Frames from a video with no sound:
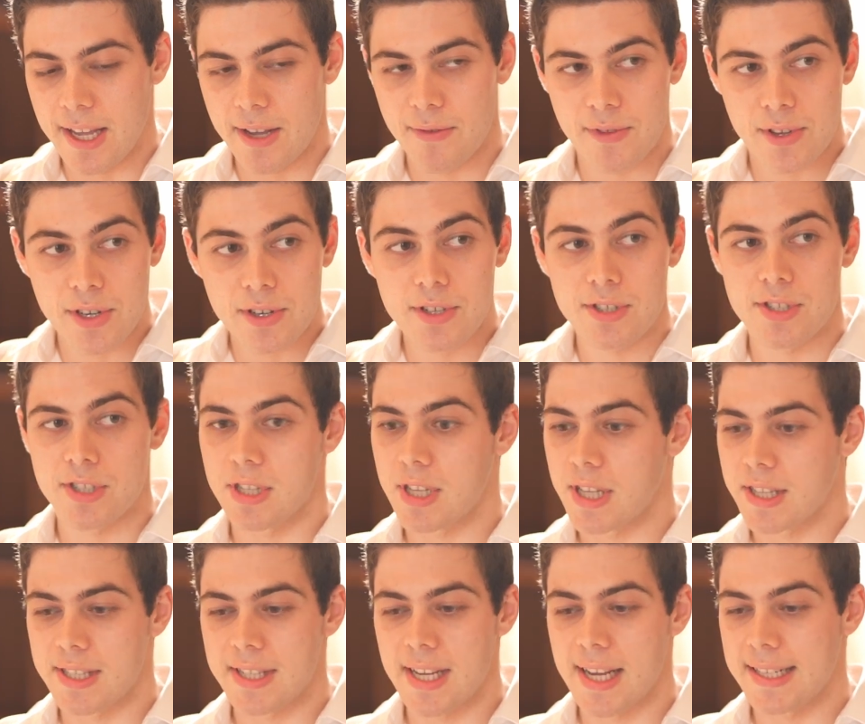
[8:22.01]
if there's,
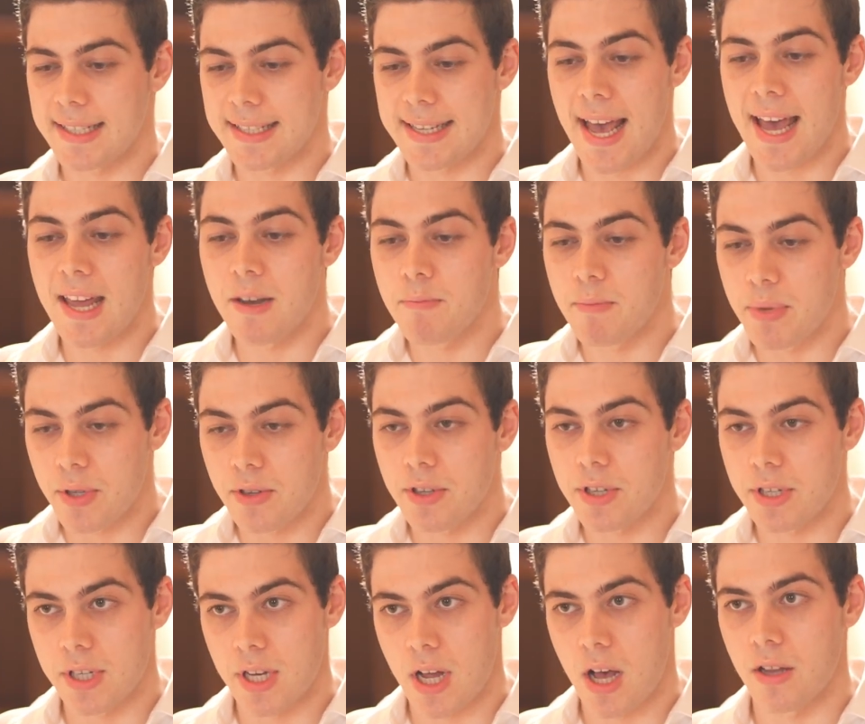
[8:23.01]
let's say, $10
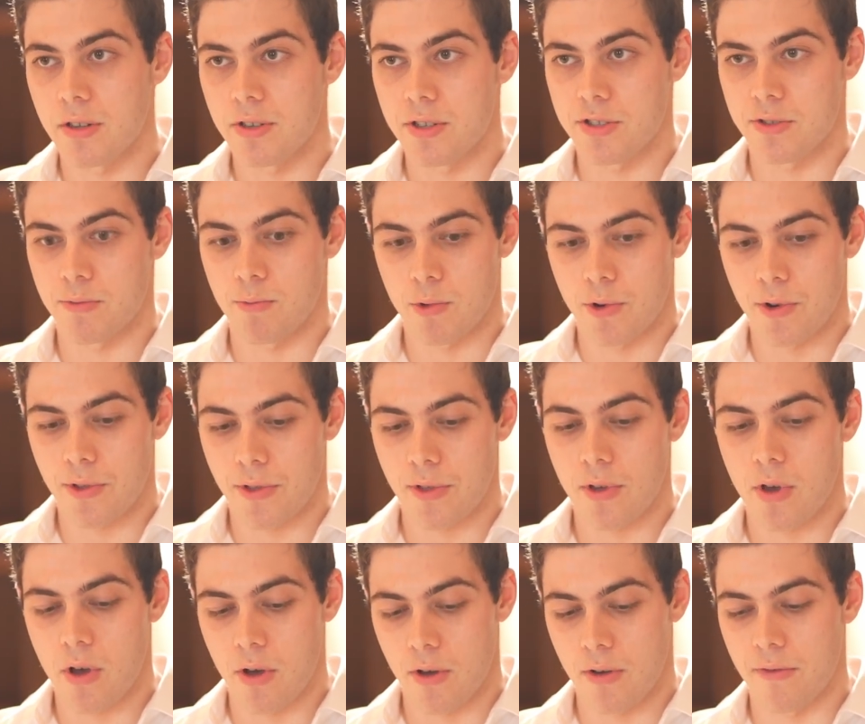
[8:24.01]
billion worth
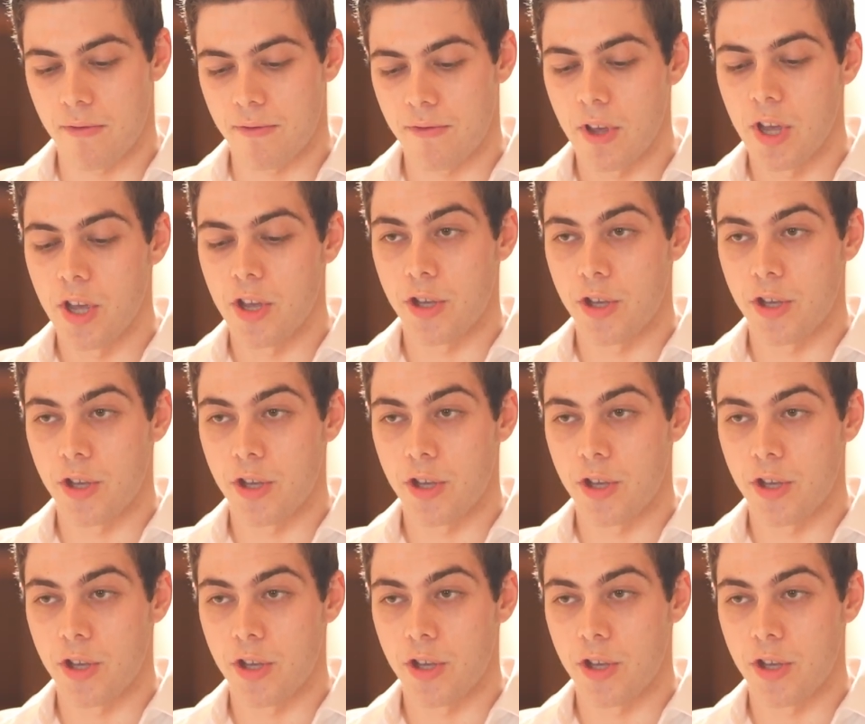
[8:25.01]
of